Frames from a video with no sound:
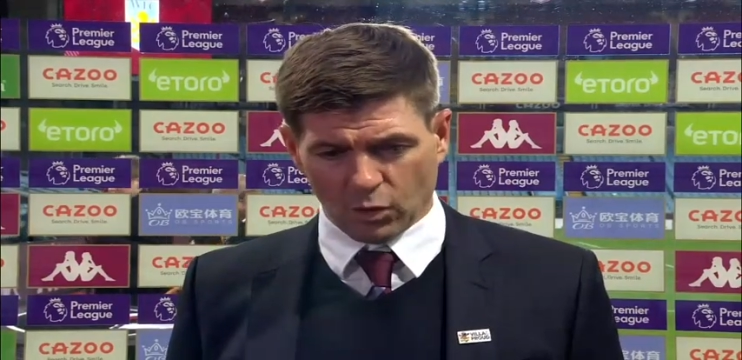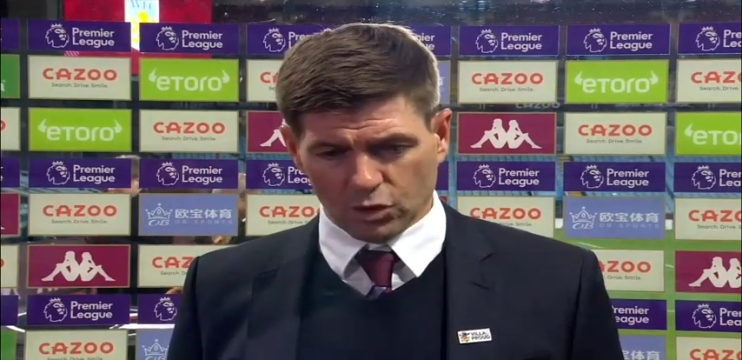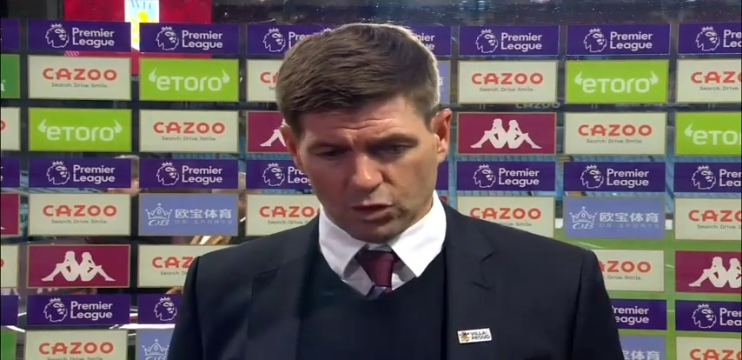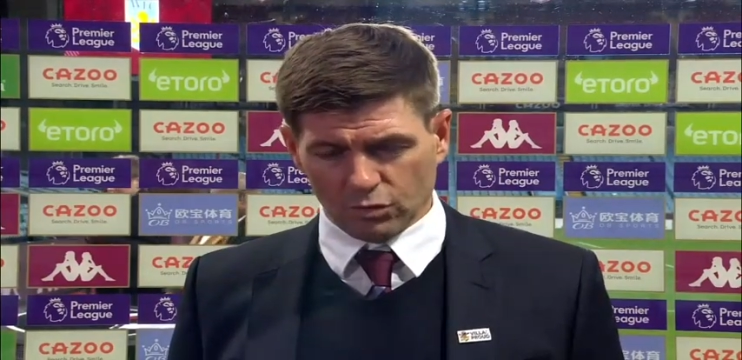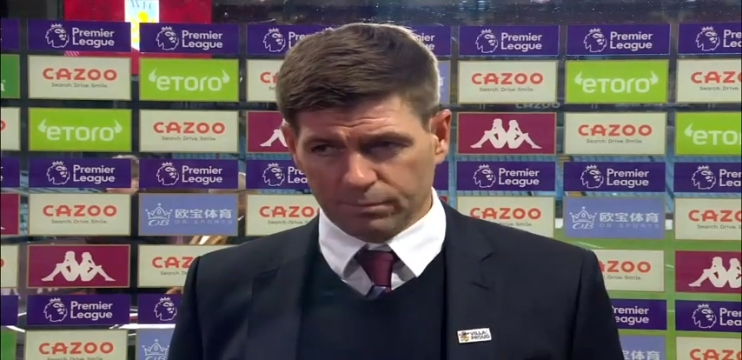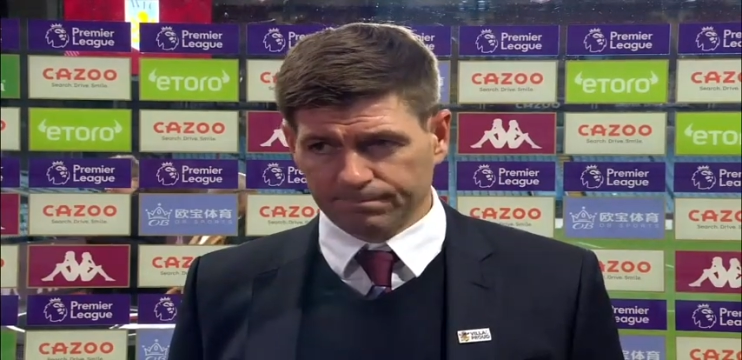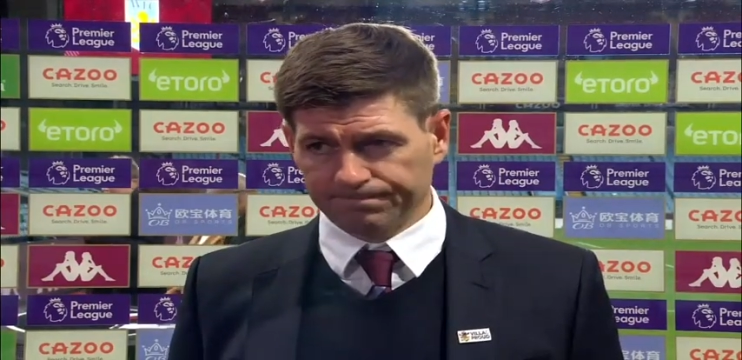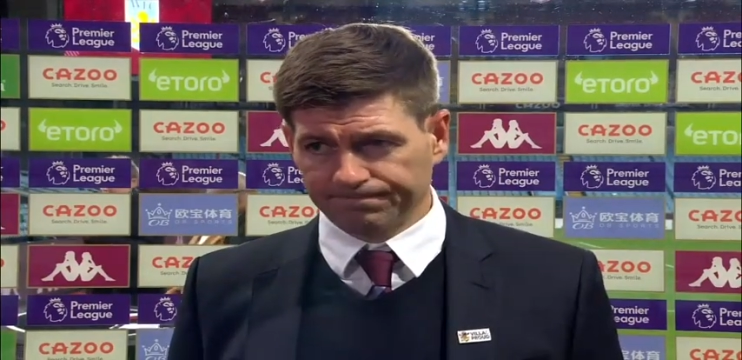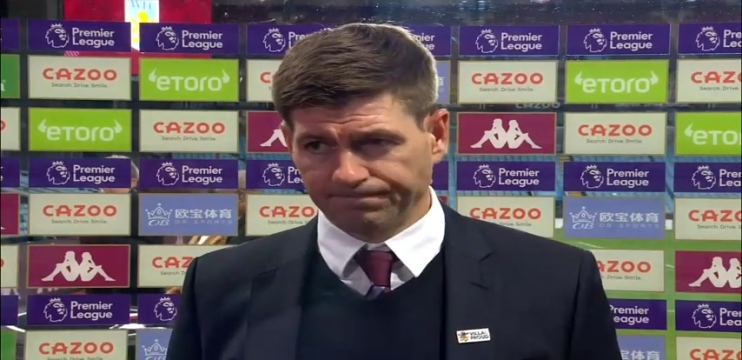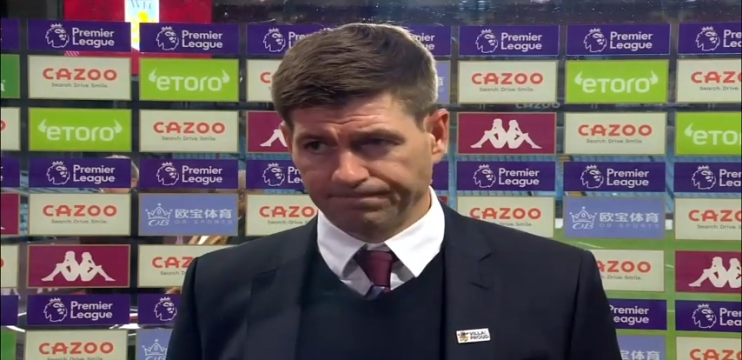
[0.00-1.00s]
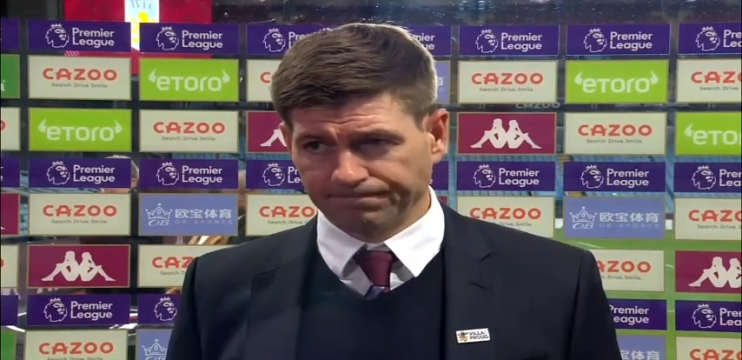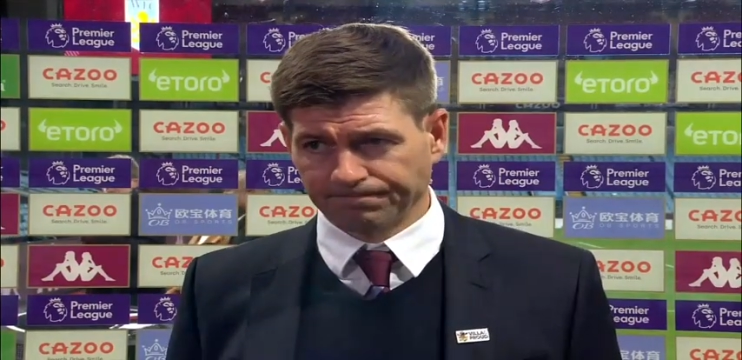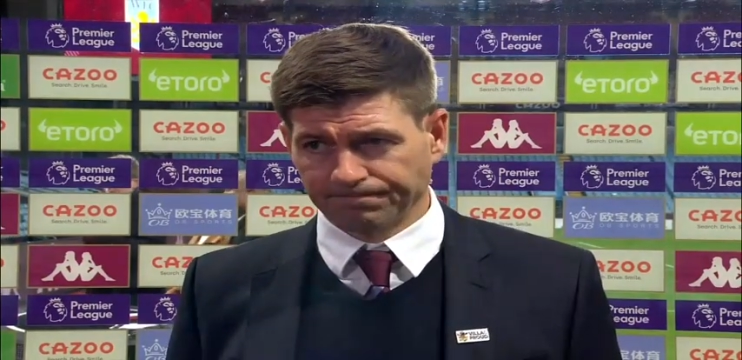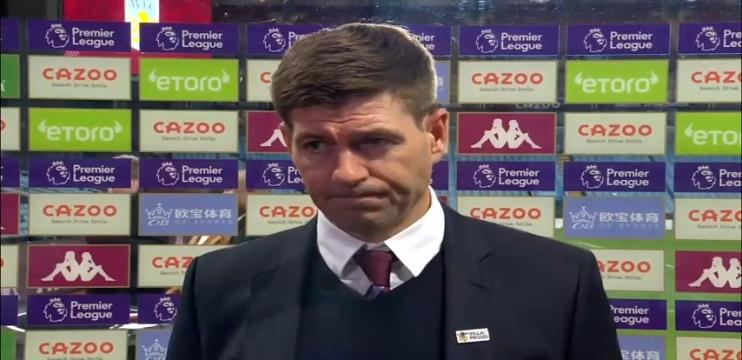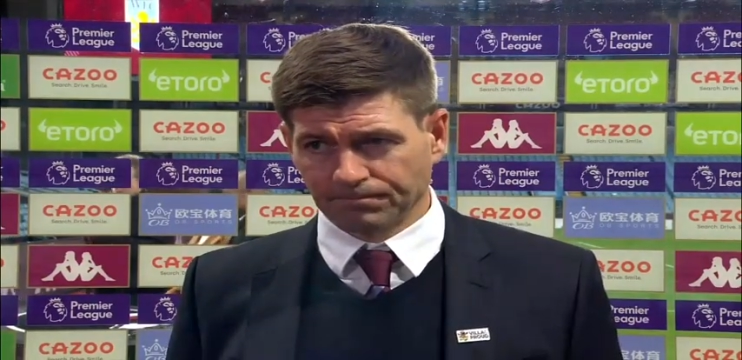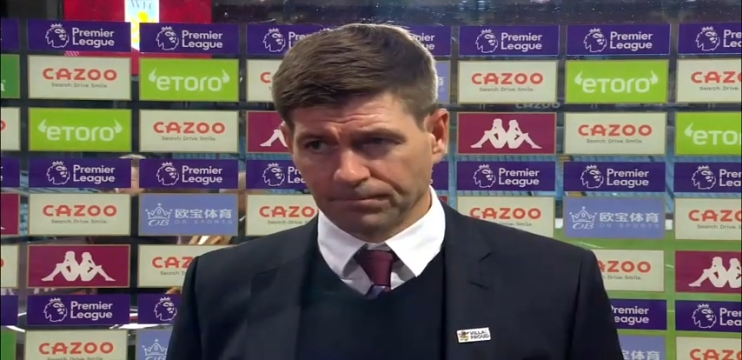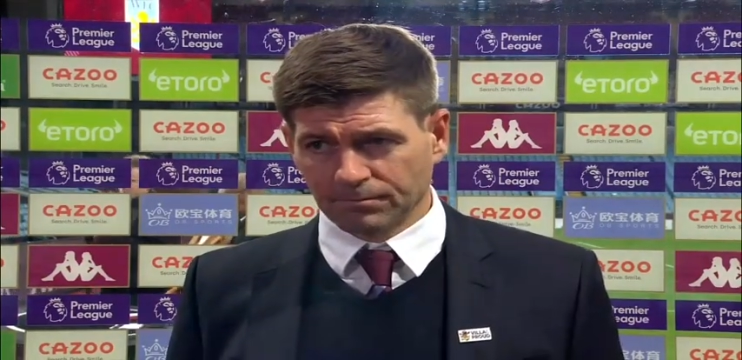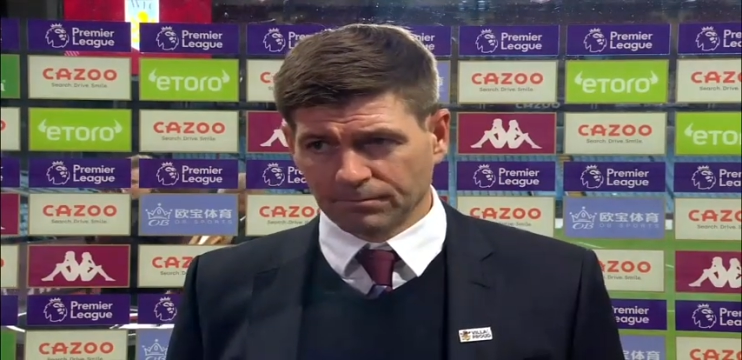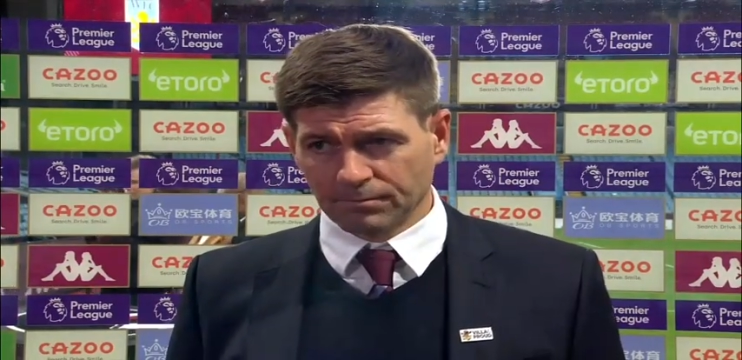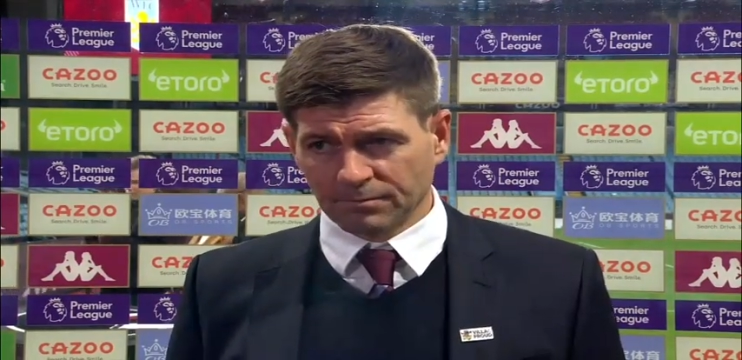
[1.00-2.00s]
Once the players gave Manchester City perhaps a
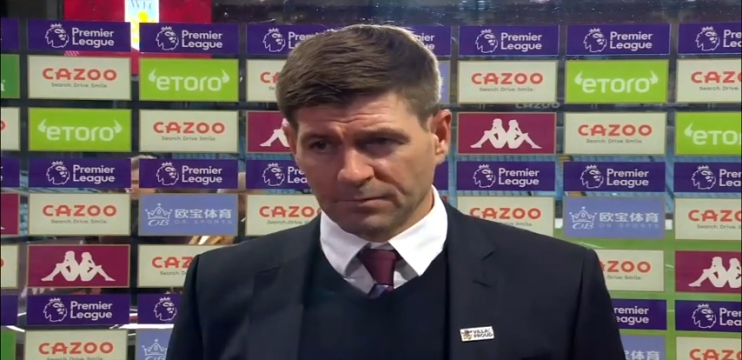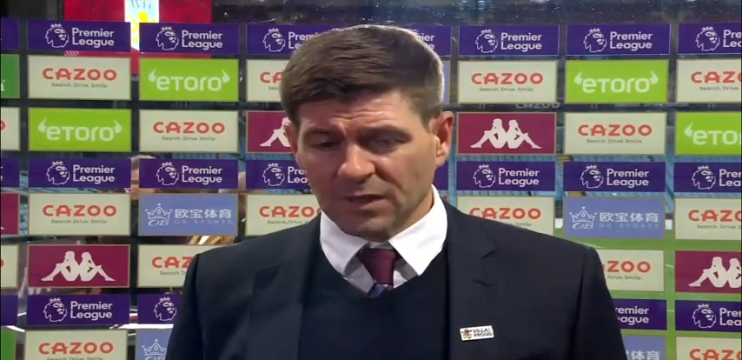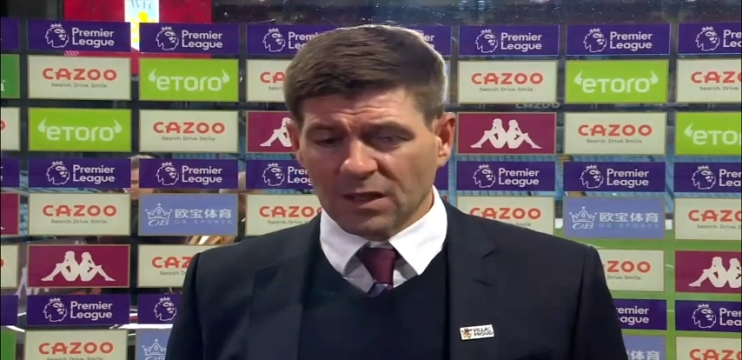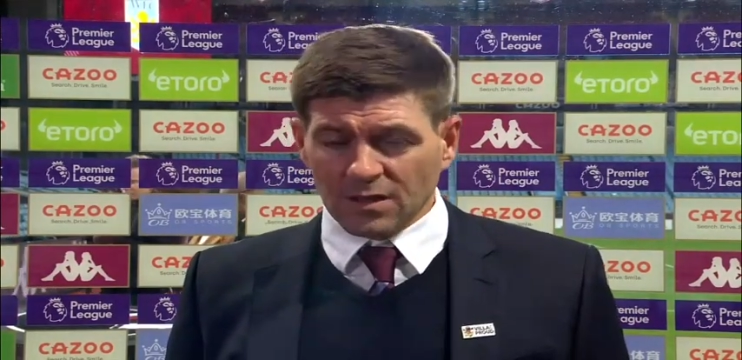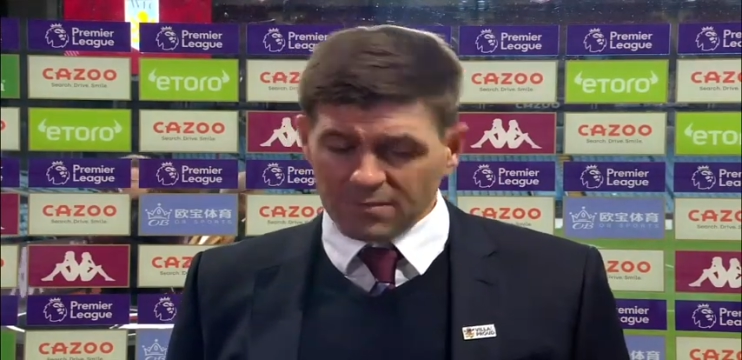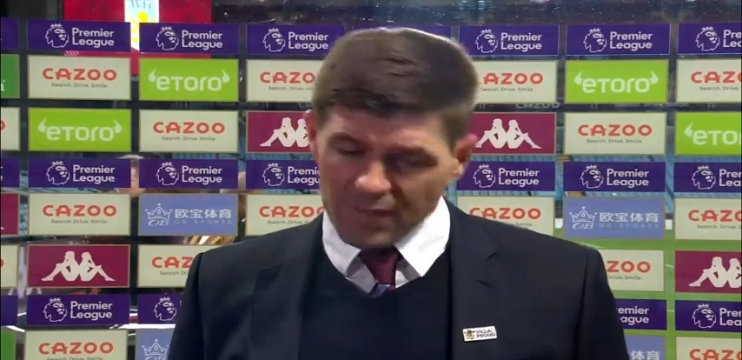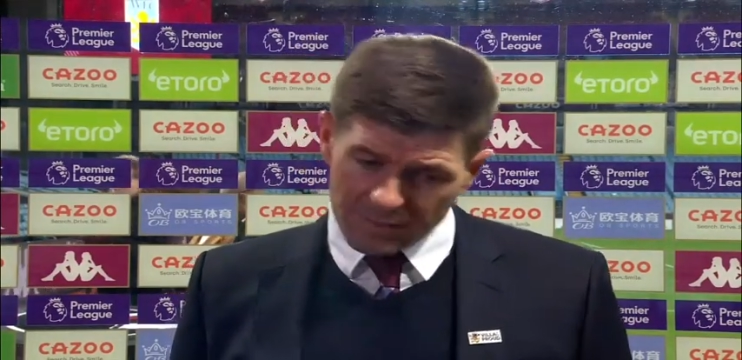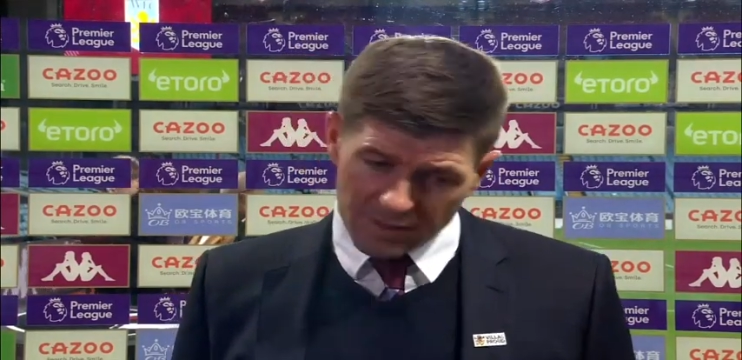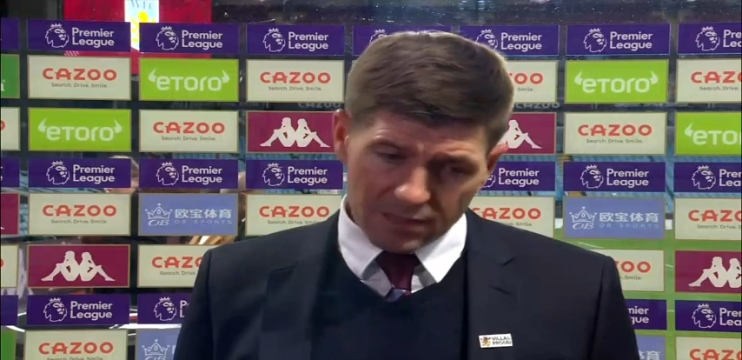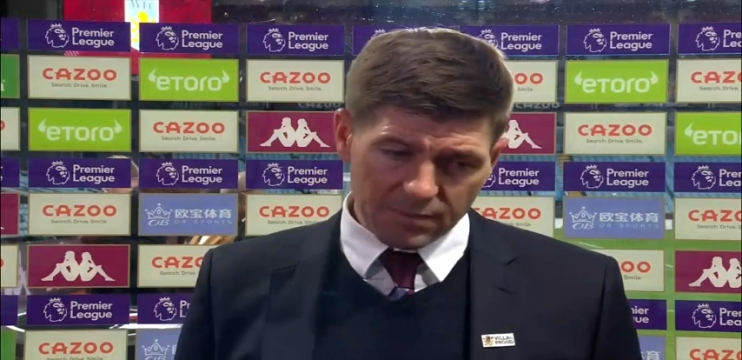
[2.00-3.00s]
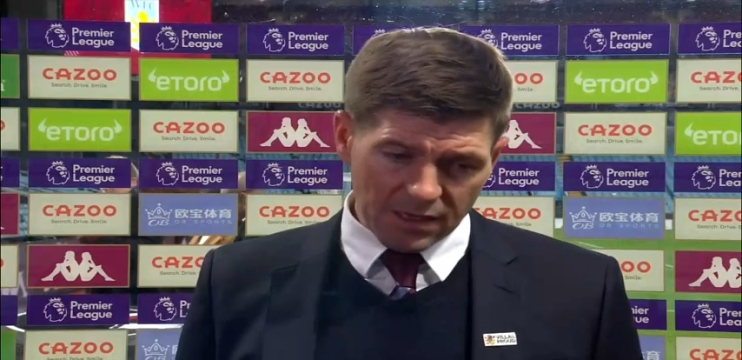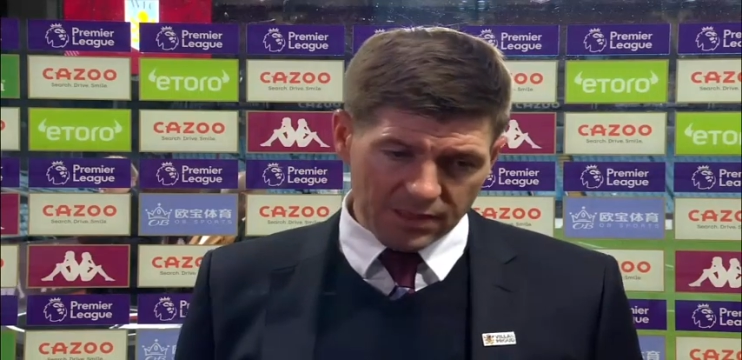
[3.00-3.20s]
little bit too much respect,